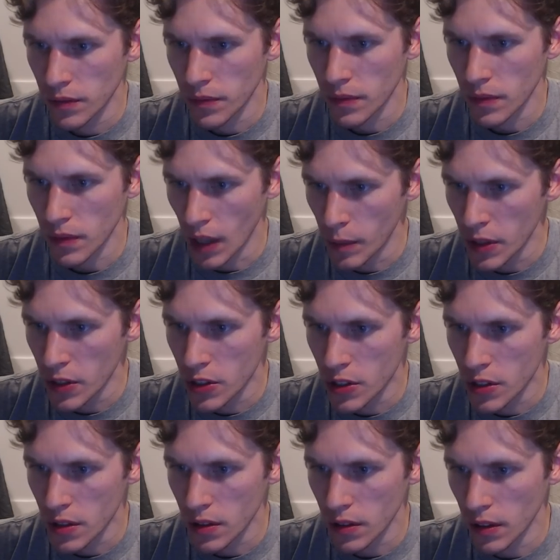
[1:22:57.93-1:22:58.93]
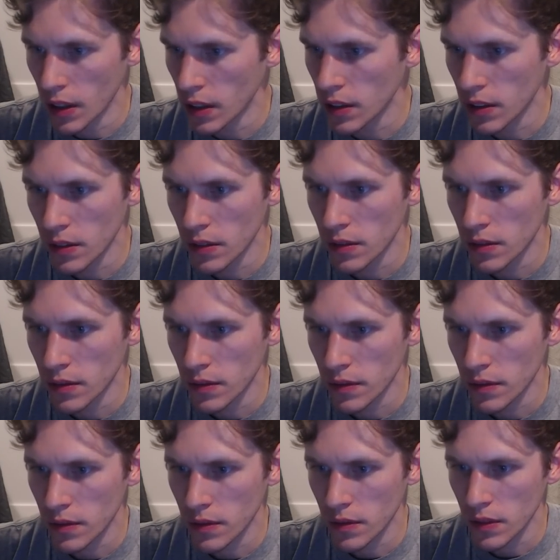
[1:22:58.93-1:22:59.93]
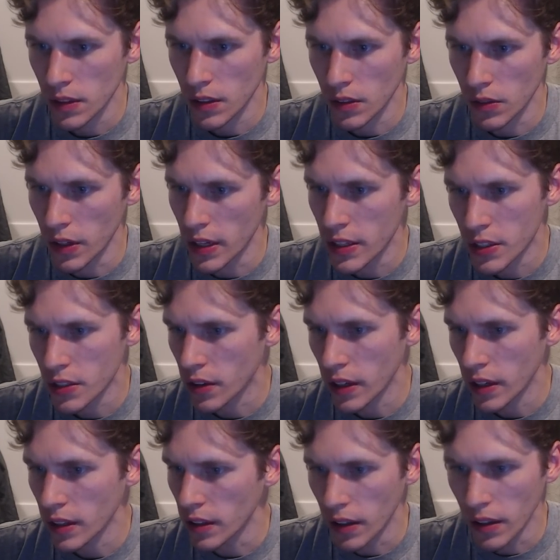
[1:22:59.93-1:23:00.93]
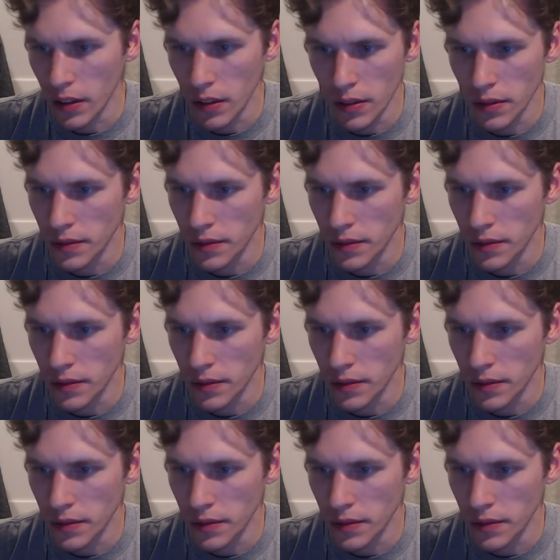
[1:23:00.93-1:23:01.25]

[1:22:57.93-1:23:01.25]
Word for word: Image? No. Green screen? No.